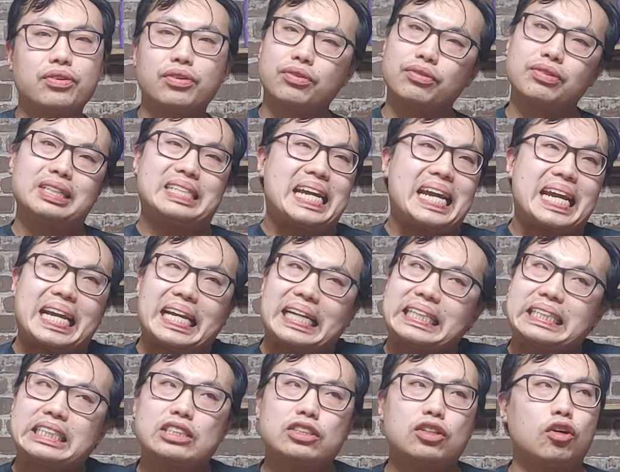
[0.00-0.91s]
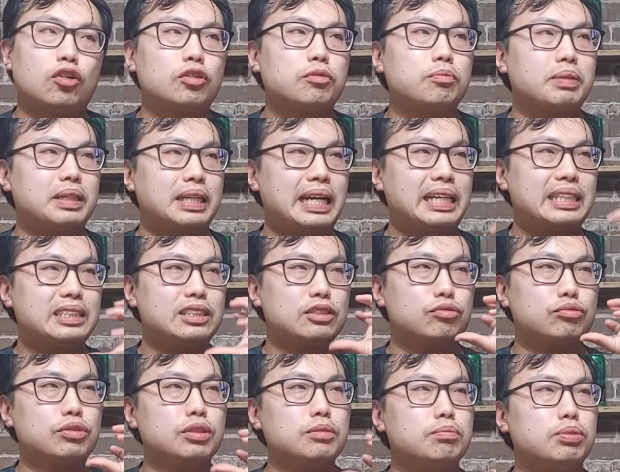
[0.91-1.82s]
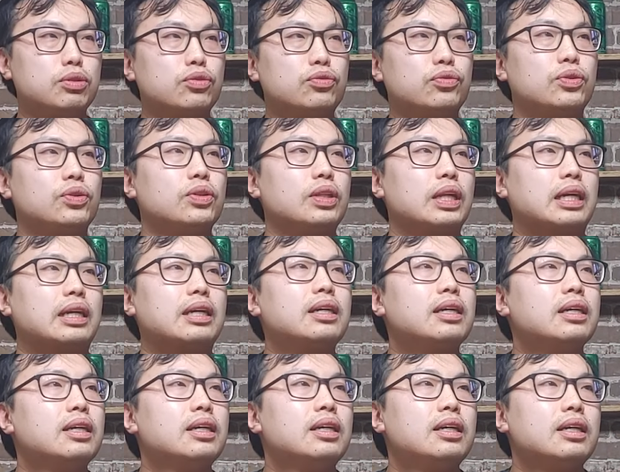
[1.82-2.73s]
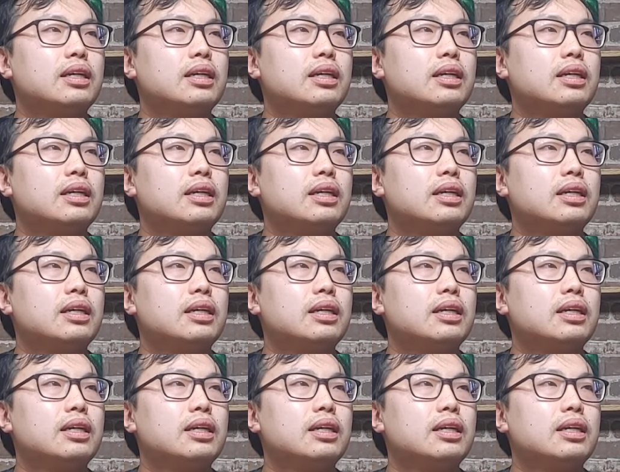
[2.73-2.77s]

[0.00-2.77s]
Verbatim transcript: You don't really taste salt, but has this really beautiful like,